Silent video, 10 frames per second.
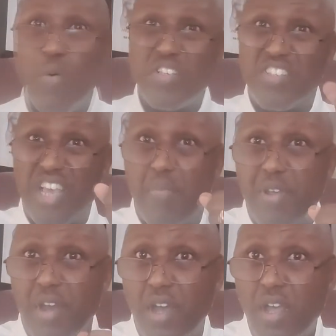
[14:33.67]
that wants to set
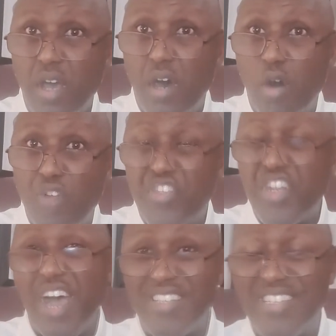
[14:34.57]
up in an uh,
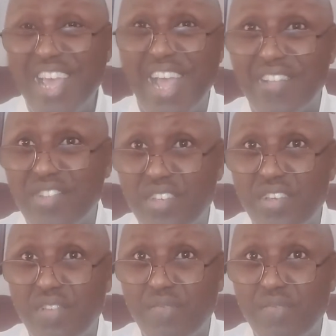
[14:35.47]
orthodox stance.